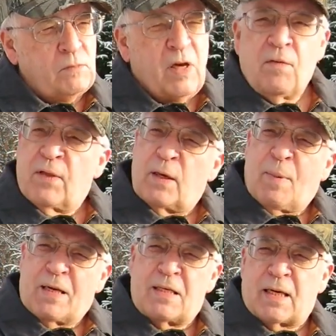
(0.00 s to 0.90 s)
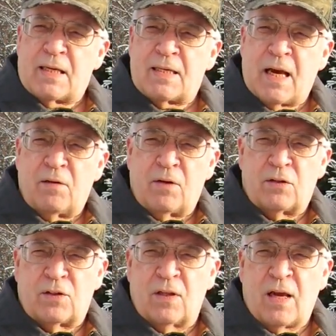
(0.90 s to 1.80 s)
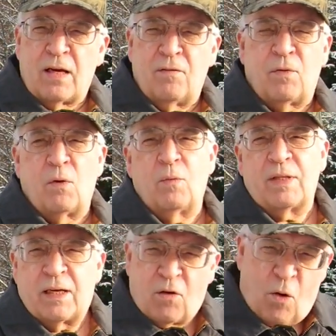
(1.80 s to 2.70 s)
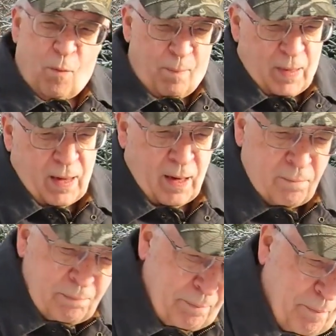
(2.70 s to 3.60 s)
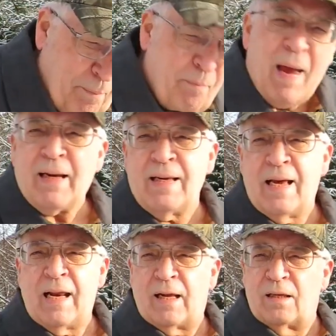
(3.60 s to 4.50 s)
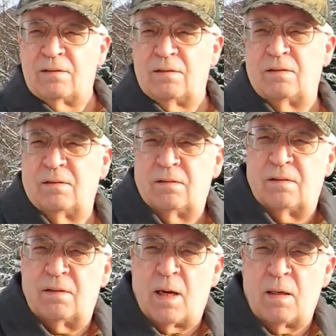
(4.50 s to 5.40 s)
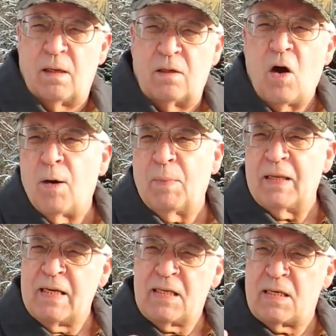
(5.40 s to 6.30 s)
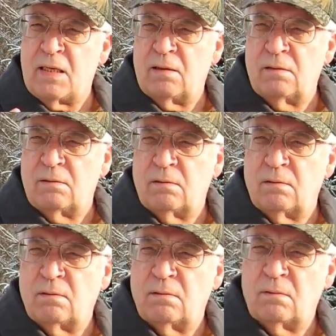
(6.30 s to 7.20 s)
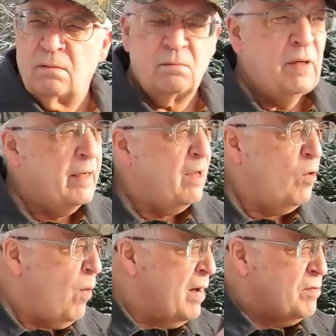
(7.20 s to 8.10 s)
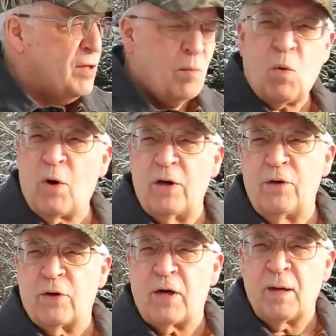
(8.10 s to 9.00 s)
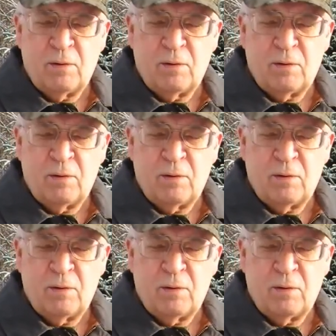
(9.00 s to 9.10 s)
The other thing about Sitka Sound, there's a lot of what they call magnetic anomalies, where you can go out somewhere and